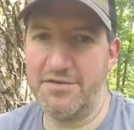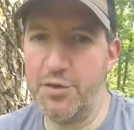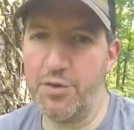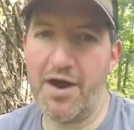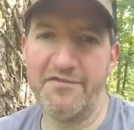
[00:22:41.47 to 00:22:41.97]

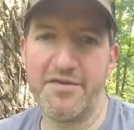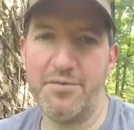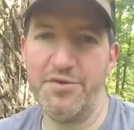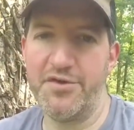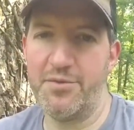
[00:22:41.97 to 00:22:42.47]
too
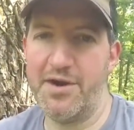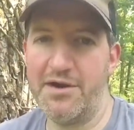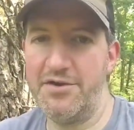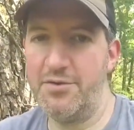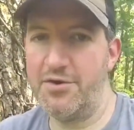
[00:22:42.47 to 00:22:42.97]
comfortable to
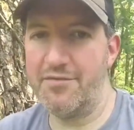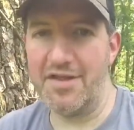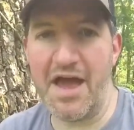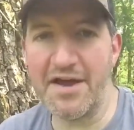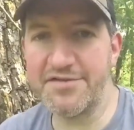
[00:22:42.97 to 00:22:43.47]
where you're
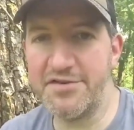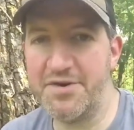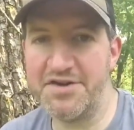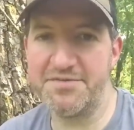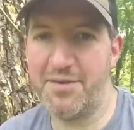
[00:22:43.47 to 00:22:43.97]
relaxed
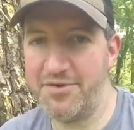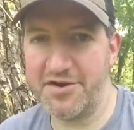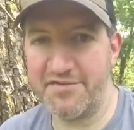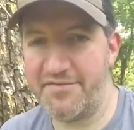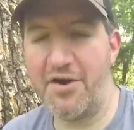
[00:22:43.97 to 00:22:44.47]
too much. Maybe
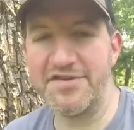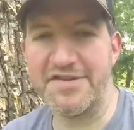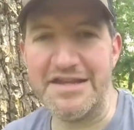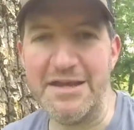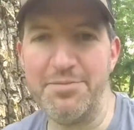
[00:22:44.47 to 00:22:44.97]
you're going to fall
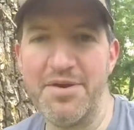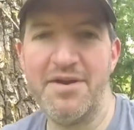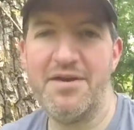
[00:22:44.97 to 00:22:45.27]
asleep.